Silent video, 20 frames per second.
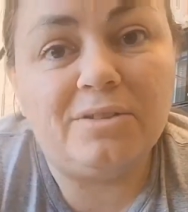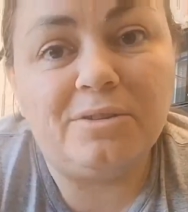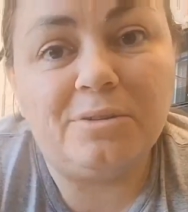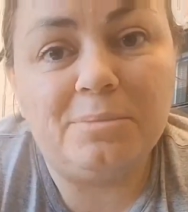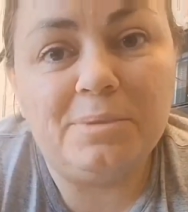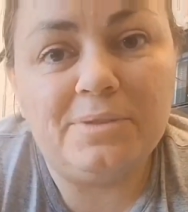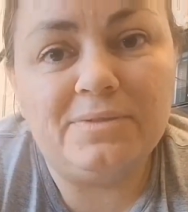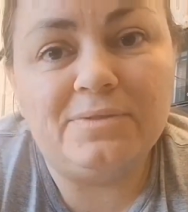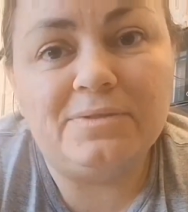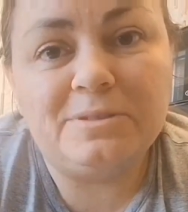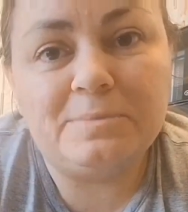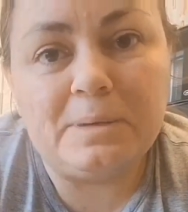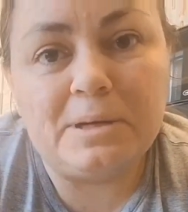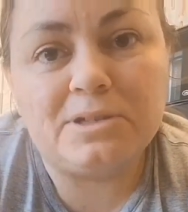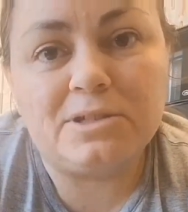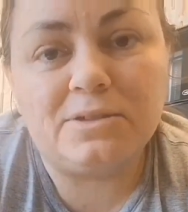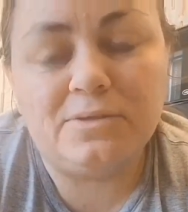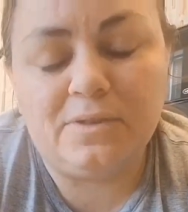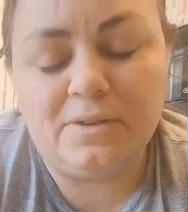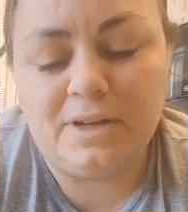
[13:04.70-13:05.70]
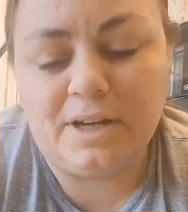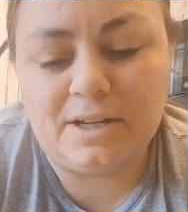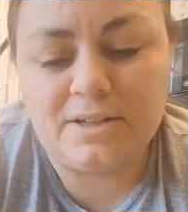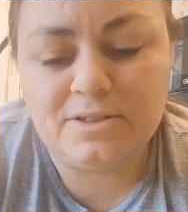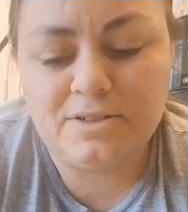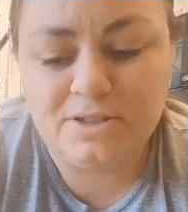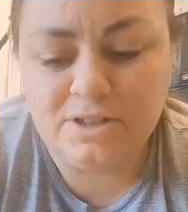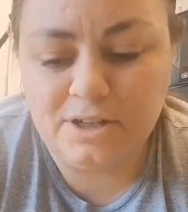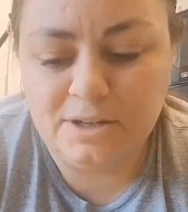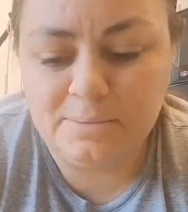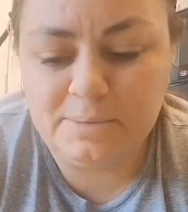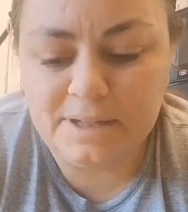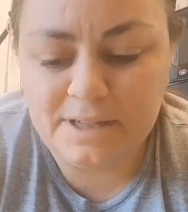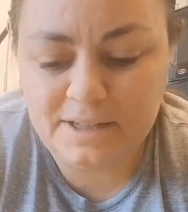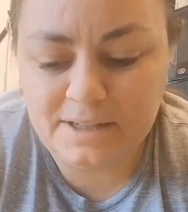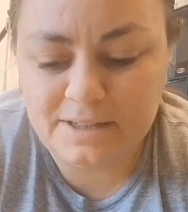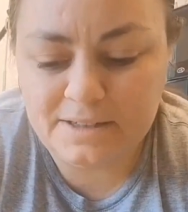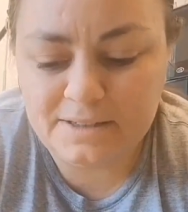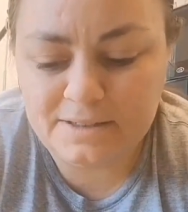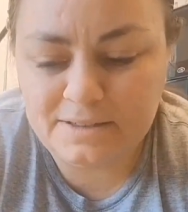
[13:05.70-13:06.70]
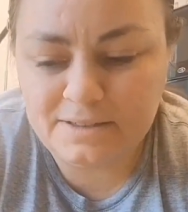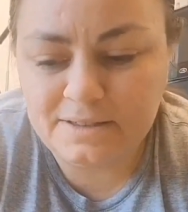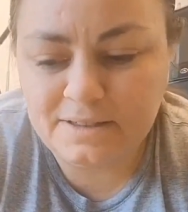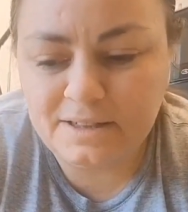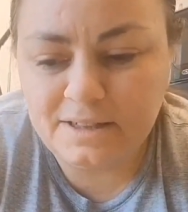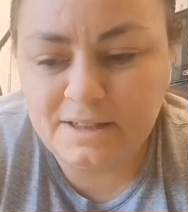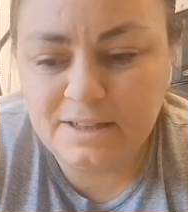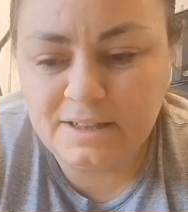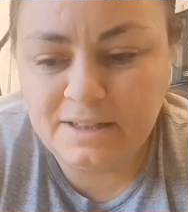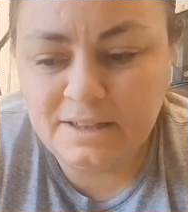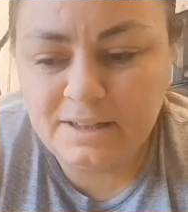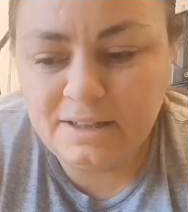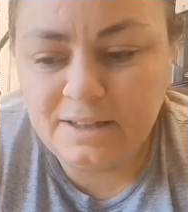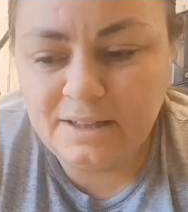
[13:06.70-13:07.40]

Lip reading: in general, but especially for next year because